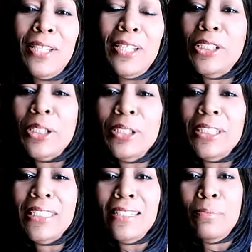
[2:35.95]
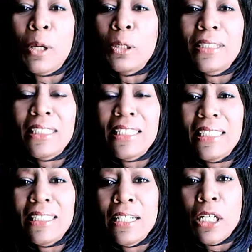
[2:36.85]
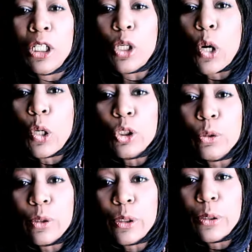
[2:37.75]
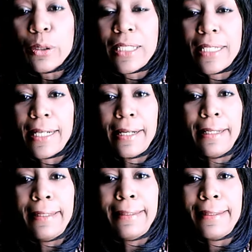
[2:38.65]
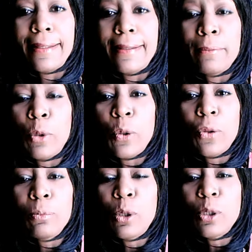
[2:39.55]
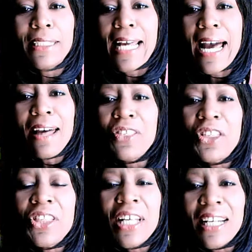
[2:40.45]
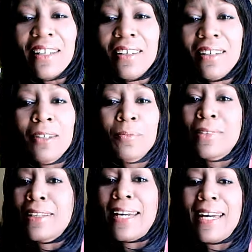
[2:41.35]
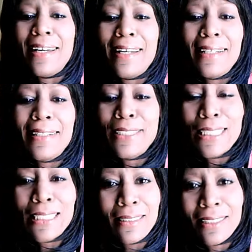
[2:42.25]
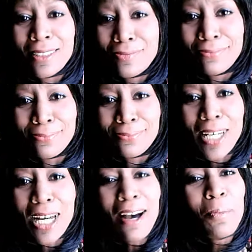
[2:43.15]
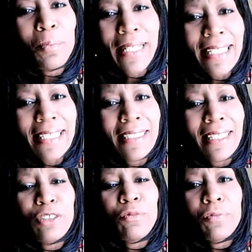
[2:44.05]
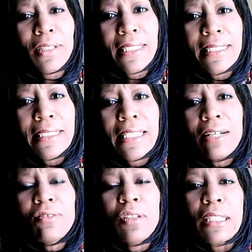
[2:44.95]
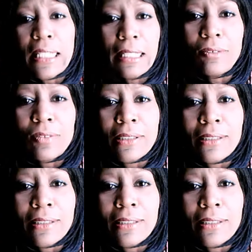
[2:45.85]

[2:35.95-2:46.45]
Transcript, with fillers: The church is multicultural, uh, multi-ethnic, and just a place that is full of love.